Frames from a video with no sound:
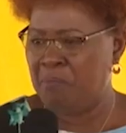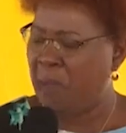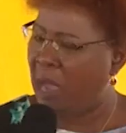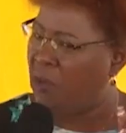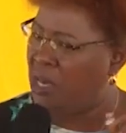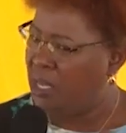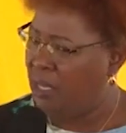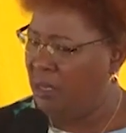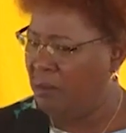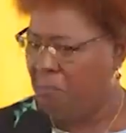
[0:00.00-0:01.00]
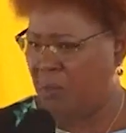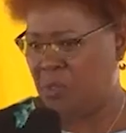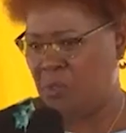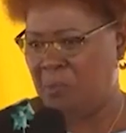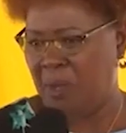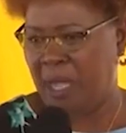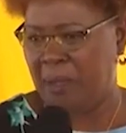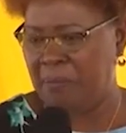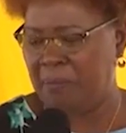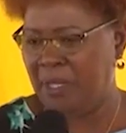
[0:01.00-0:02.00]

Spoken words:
Mpango ni bottom up.